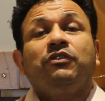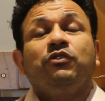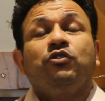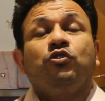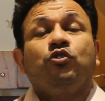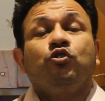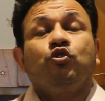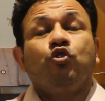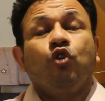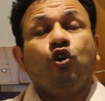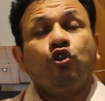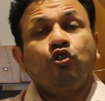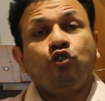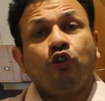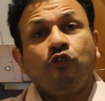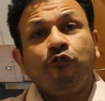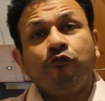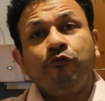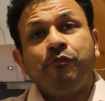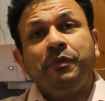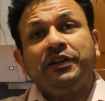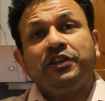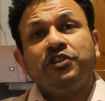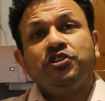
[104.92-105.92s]
lot
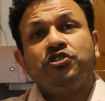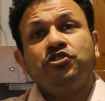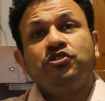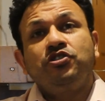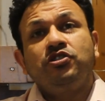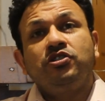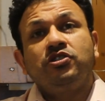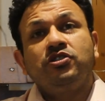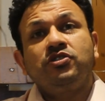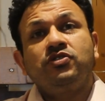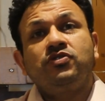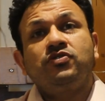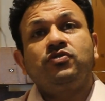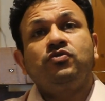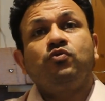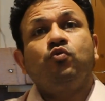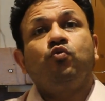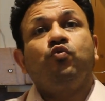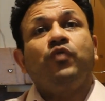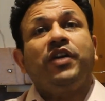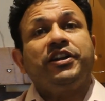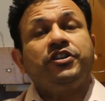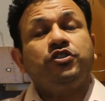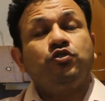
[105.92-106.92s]
of petitioners
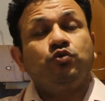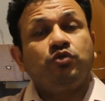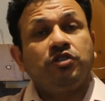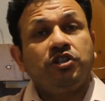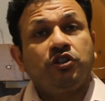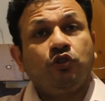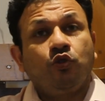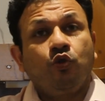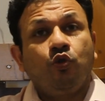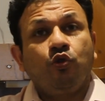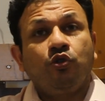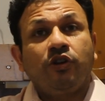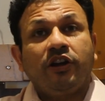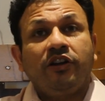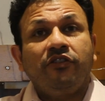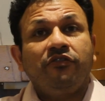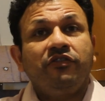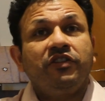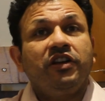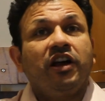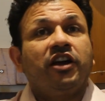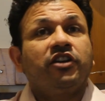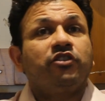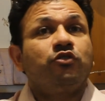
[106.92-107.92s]
went to the court, and
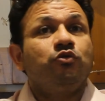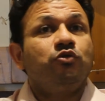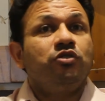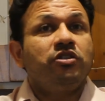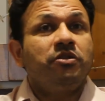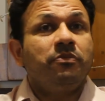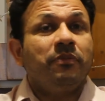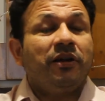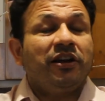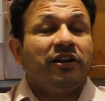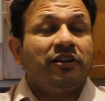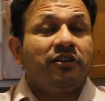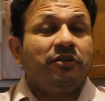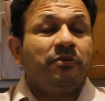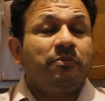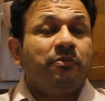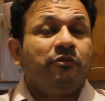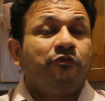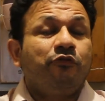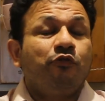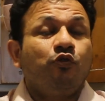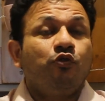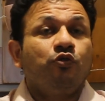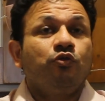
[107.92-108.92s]
we argued the matter
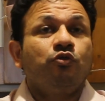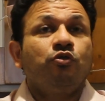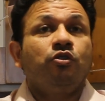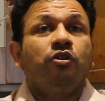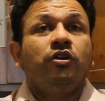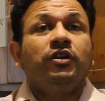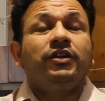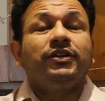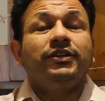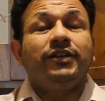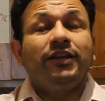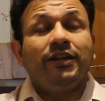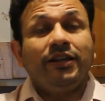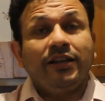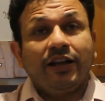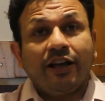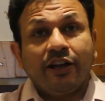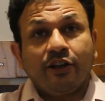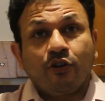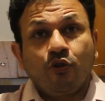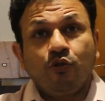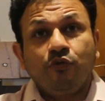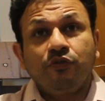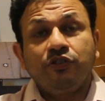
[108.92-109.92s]
before Delhi
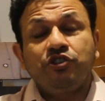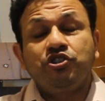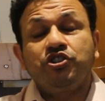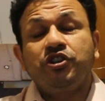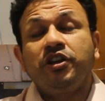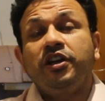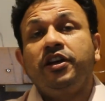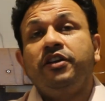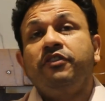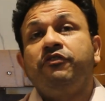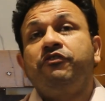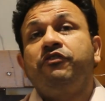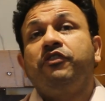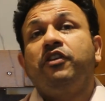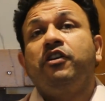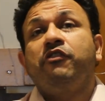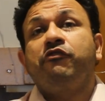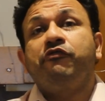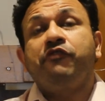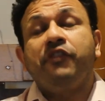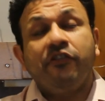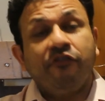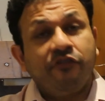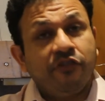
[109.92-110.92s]
High Court, which gave a
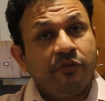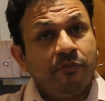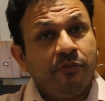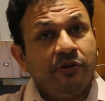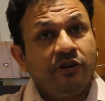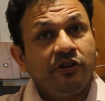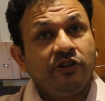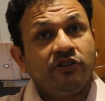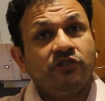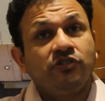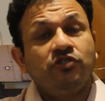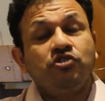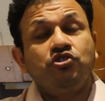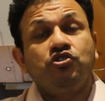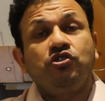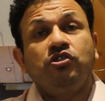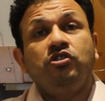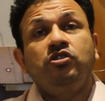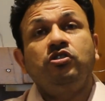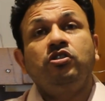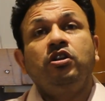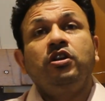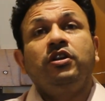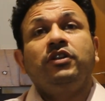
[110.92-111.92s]
favorable
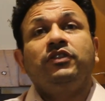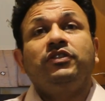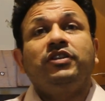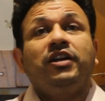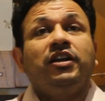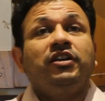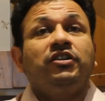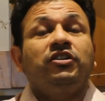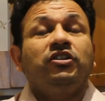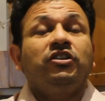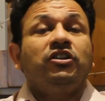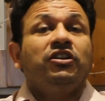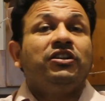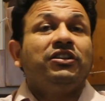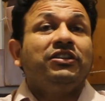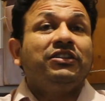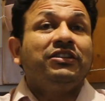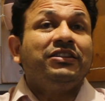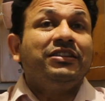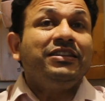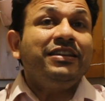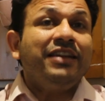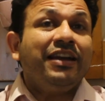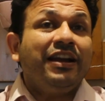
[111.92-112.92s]
decision that
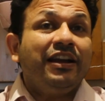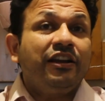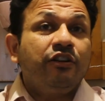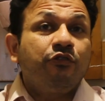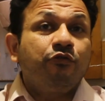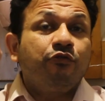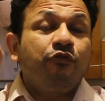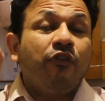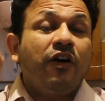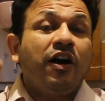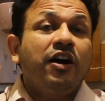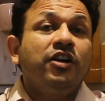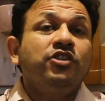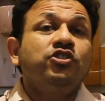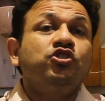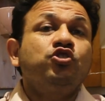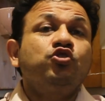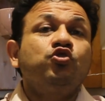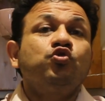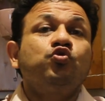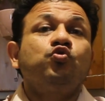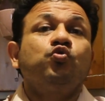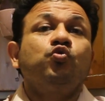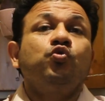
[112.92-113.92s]
the
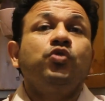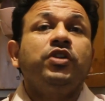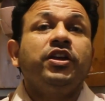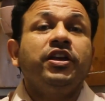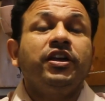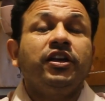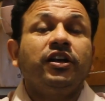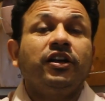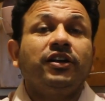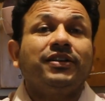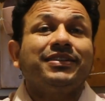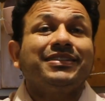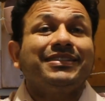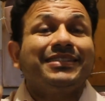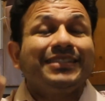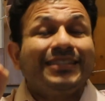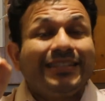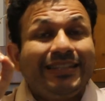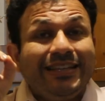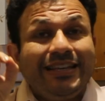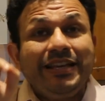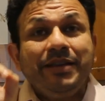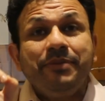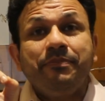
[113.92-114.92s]
advance ruling
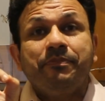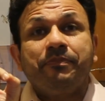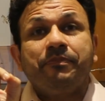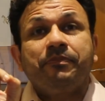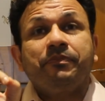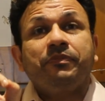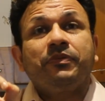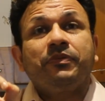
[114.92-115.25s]
scheme